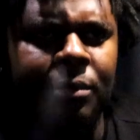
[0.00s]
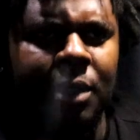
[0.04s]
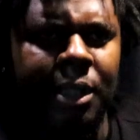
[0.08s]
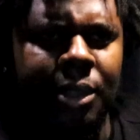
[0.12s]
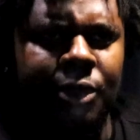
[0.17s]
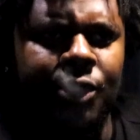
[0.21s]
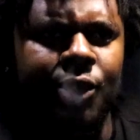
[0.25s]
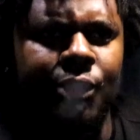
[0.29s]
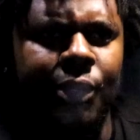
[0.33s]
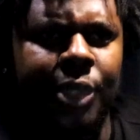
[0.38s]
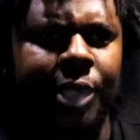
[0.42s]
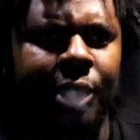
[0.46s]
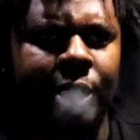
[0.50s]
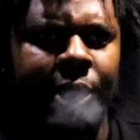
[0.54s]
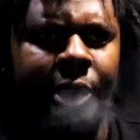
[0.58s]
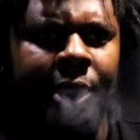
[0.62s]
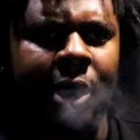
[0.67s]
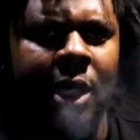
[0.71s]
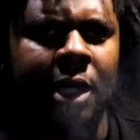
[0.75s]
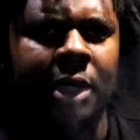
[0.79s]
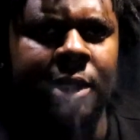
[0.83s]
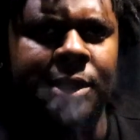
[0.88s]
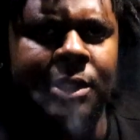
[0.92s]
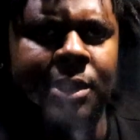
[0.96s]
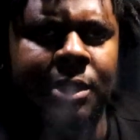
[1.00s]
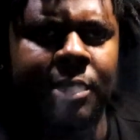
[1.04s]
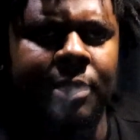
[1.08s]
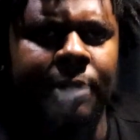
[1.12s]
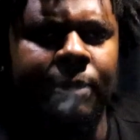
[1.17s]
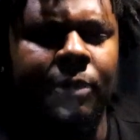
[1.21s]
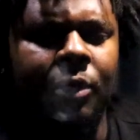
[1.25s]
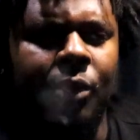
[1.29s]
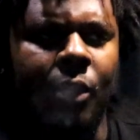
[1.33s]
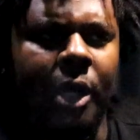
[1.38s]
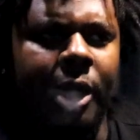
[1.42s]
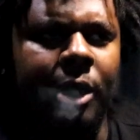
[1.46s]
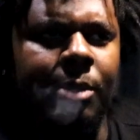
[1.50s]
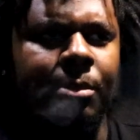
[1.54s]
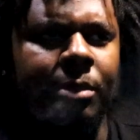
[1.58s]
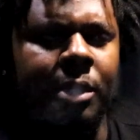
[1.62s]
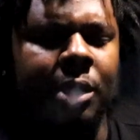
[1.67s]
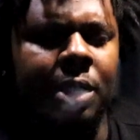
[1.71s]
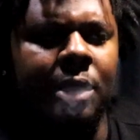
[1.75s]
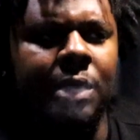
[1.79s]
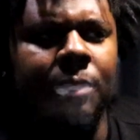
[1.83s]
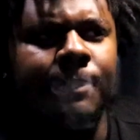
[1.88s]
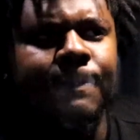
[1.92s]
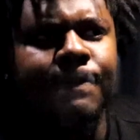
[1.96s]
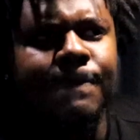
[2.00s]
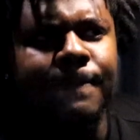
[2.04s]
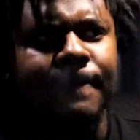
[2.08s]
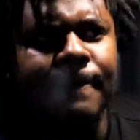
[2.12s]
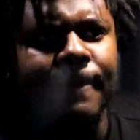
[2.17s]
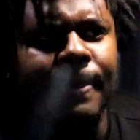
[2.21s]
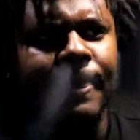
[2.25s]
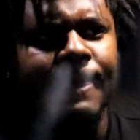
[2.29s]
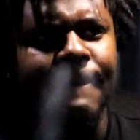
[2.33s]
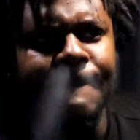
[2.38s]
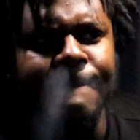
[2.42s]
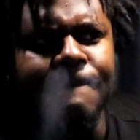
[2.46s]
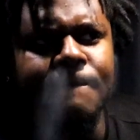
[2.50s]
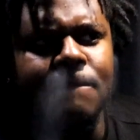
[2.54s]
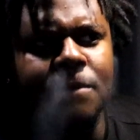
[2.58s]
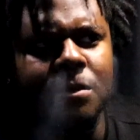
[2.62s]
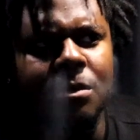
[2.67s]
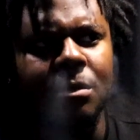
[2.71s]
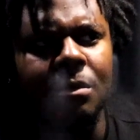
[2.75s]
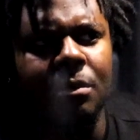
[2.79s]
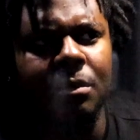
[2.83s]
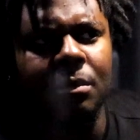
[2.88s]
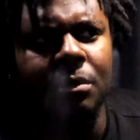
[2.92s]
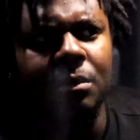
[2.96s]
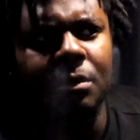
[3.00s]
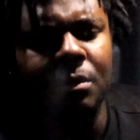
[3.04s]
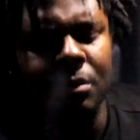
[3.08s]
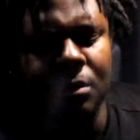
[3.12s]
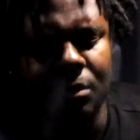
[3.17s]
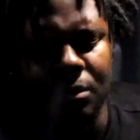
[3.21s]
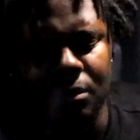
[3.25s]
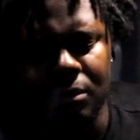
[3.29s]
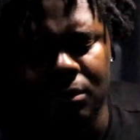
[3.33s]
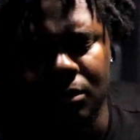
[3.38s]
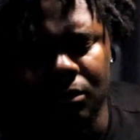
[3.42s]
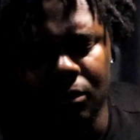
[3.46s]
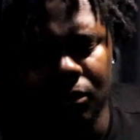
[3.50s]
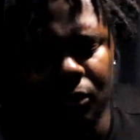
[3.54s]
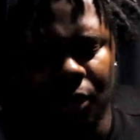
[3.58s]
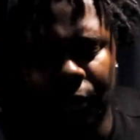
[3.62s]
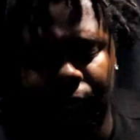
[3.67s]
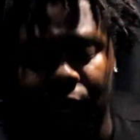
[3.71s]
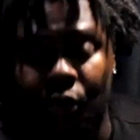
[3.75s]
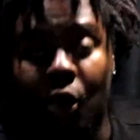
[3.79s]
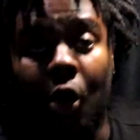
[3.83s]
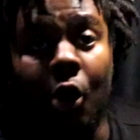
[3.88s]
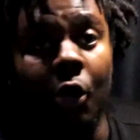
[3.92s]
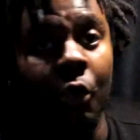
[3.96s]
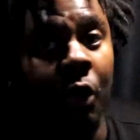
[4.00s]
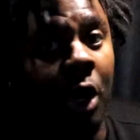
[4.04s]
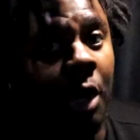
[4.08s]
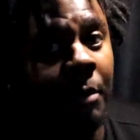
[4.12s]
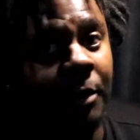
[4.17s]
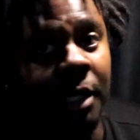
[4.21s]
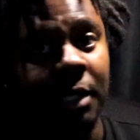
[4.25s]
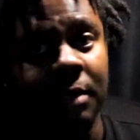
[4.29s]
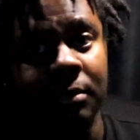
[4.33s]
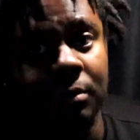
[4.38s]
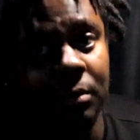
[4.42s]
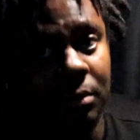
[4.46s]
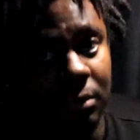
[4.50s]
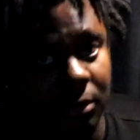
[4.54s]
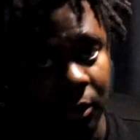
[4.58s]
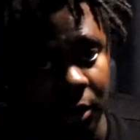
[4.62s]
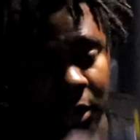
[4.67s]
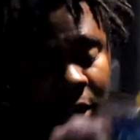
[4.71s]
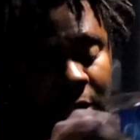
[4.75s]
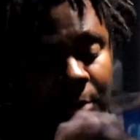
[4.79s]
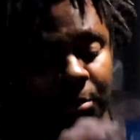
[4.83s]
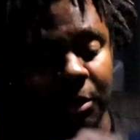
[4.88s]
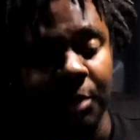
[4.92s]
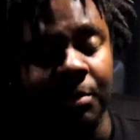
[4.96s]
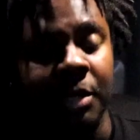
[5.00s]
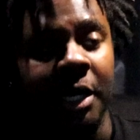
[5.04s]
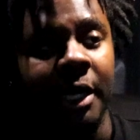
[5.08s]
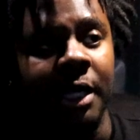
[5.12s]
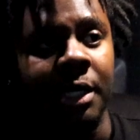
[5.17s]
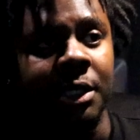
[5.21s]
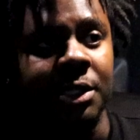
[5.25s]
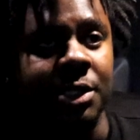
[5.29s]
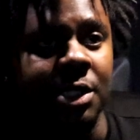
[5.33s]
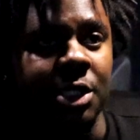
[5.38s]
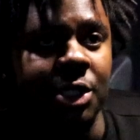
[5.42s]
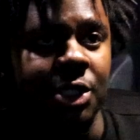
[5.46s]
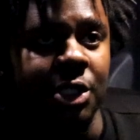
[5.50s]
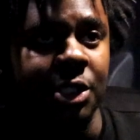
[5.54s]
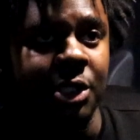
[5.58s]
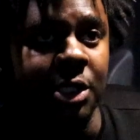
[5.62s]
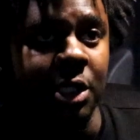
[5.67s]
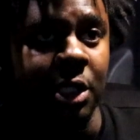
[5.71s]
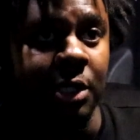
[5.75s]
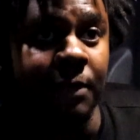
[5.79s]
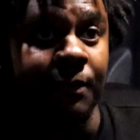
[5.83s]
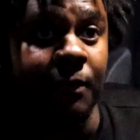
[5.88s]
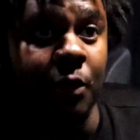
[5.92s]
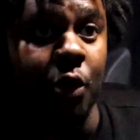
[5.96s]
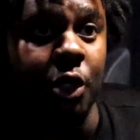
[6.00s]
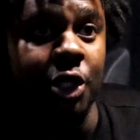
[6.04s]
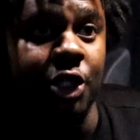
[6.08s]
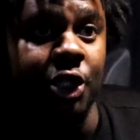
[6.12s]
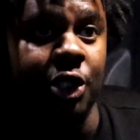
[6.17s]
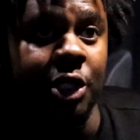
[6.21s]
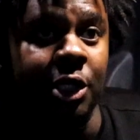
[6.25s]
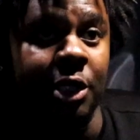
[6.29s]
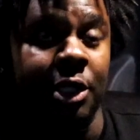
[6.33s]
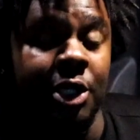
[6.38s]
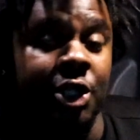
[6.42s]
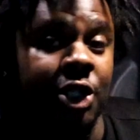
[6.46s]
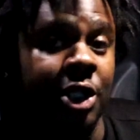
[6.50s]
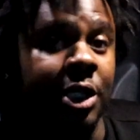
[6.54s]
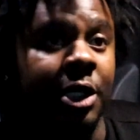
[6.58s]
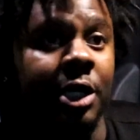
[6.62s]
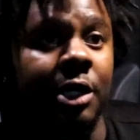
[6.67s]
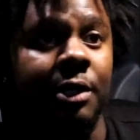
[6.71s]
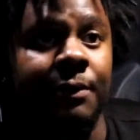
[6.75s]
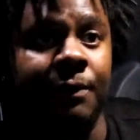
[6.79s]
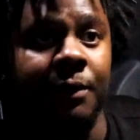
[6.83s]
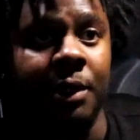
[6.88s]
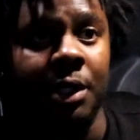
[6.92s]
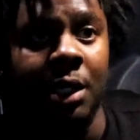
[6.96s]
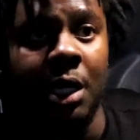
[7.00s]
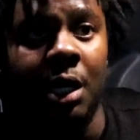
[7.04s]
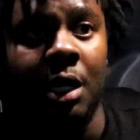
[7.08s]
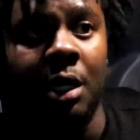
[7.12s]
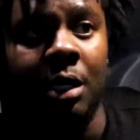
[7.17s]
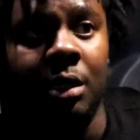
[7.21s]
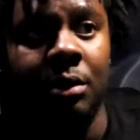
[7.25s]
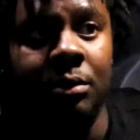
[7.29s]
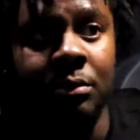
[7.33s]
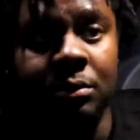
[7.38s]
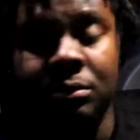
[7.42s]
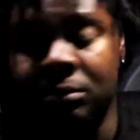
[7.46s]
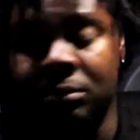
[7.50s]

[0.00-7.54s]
I enjoy her content quite a bit. Right, right. So I mean, if you're a woman, you need to be paying attention to her for sure, cause she here for y'all.